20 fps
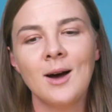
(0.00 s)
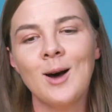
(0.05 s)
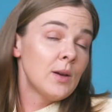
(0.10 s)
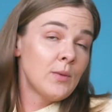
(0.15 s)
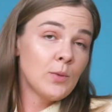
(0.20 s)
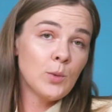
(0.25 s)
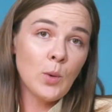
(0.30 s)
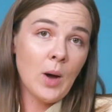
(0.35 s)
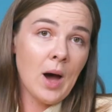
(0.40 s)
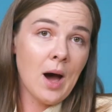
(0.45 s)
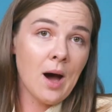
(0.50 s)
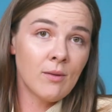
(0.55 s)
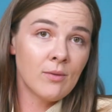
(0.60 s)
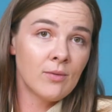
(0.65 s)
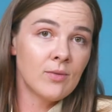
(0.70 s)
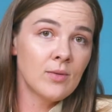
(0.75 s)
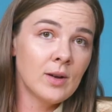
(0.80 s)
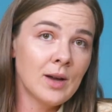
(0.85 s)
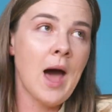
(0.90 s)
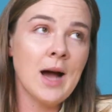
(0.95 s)
If you
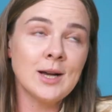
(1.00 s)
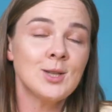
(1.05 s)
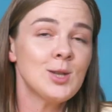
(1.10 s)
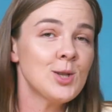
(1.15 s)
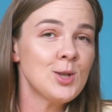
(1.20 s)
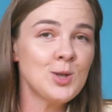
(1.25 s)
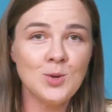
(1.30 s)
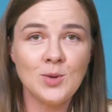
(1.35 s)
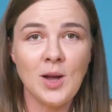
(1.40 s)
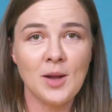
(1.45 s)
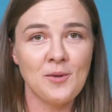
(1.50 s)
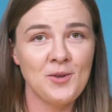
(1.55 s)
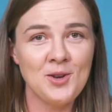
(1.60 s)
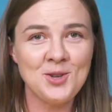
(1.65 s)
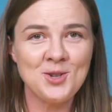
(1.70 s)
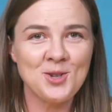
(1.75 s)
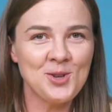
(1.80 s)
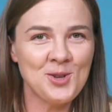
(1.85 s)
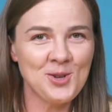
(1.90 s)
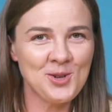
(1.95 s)
have access to that
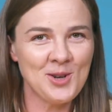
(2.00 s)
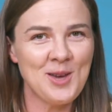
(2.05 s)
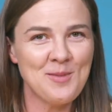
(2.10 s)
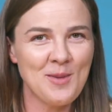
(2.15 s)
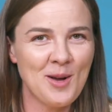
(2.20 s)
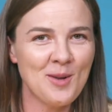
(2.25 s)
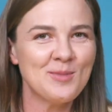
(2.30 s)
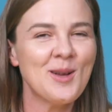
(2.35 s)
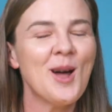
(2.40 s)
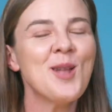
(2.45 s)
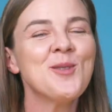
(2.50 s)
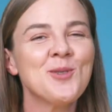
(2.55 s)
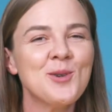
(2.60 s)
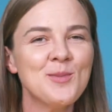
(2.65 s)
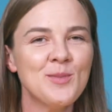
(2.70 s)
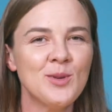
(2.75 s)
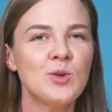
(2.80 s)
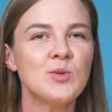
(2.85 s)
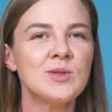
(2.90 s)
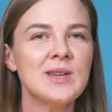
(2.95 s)
feature in your email
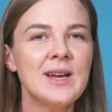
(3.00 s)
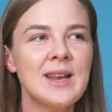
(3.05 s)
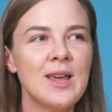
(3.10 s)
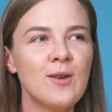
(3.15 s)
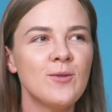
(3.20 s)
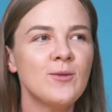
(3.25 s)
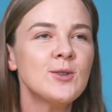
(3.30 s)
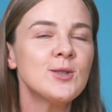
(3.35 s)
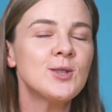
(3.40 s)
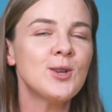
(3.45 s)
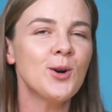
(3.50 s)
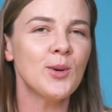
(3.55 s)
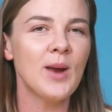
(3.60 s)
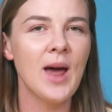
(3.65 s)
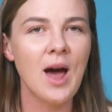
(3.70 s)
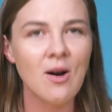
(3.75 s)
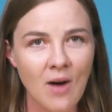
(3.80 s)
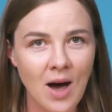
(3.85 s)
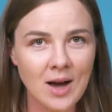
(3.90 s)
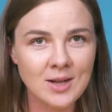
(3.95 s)
platform, use it. If you don't
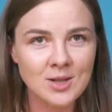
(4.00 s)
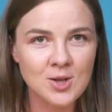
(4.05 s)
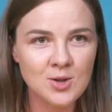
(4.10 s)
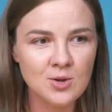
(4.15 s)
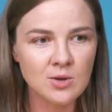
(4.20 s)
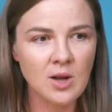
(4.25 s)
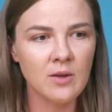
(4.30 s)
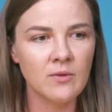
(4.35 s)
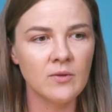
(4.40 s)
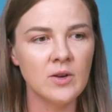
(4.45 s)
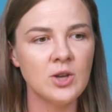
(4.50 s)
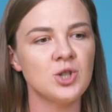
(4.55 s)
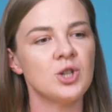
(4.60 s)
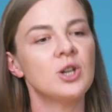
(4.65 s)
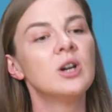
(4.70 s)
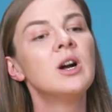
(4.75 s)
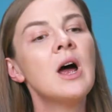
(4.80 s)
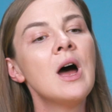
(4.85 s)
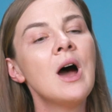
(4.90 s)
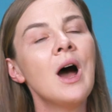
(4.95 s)
have access to that
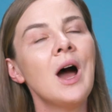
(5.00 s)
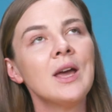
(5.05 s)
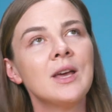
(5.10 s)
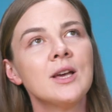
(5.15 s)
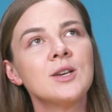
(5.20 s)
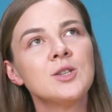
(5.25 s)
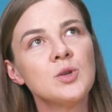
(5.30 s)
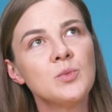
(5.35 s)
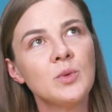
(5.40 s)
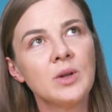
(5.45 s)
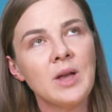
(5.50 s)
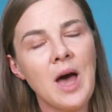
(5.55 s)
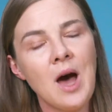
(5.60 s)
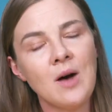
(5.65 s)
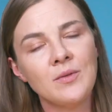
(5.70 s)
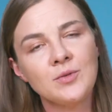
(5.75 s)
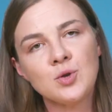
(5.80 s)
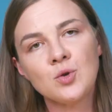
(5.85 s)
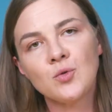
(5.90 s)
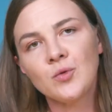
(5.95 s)
feature, I guess you will
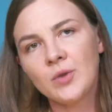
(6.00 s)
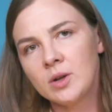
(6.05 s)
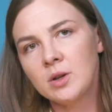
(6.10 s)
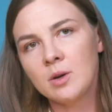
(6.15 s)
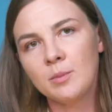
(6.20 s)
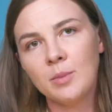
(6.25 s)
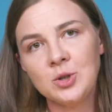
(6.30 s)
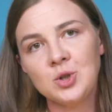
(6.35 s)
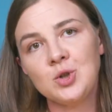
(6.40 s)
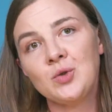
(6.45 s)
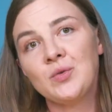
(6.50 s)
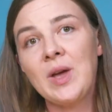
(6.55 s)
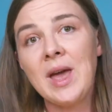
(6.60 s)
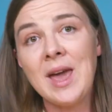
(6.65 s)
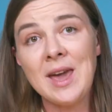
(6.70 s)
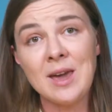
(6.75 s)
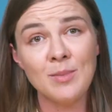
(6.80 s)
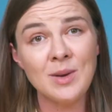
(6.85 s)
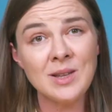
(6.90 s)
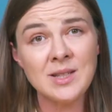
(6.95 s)
have to run a bunch of
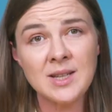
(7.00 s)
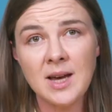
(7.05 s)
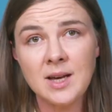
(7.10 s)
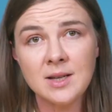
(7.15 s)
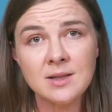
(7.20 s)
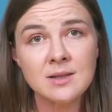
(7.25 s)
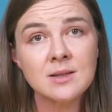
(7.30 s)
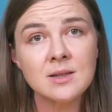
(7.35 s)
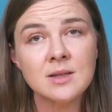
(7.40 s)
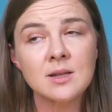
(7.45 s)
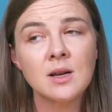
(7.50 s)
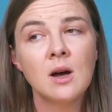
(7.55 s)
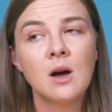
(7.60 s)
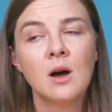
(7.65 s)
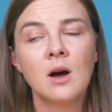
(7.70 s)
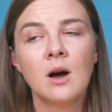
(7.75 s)
A/B tests